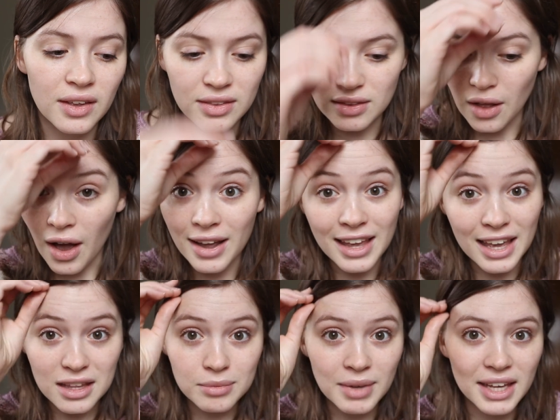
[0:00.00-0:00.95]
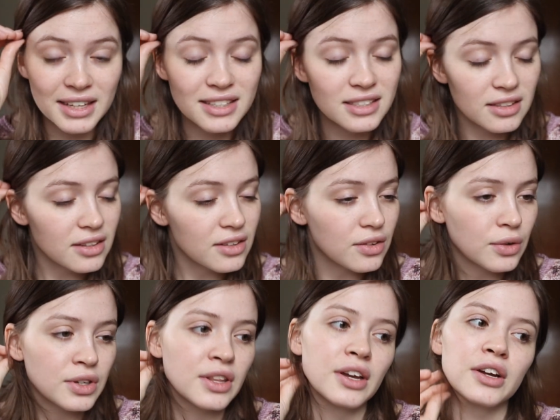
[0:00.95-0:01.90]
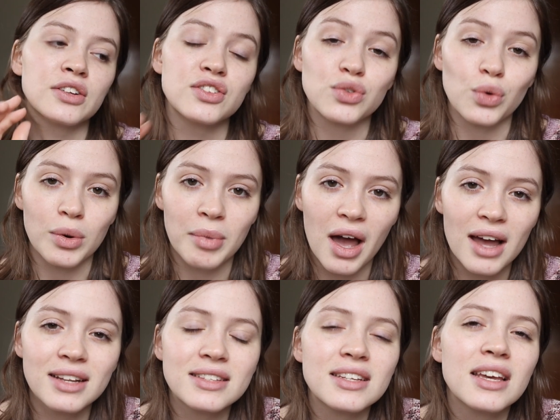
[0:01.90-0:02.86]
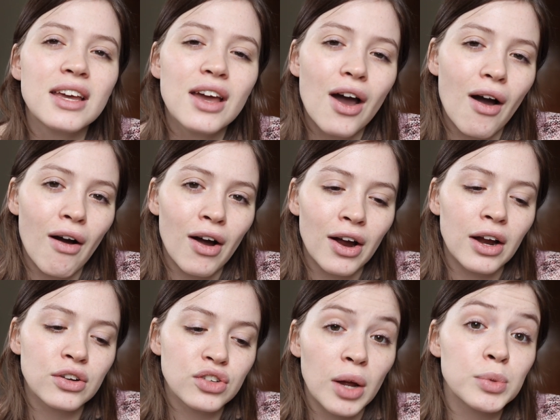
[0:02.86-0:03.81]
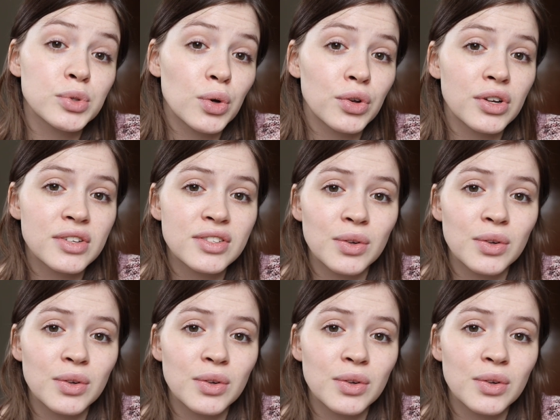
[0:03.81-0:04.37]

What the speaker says: not handmade or they're store-bought are drop shoulders.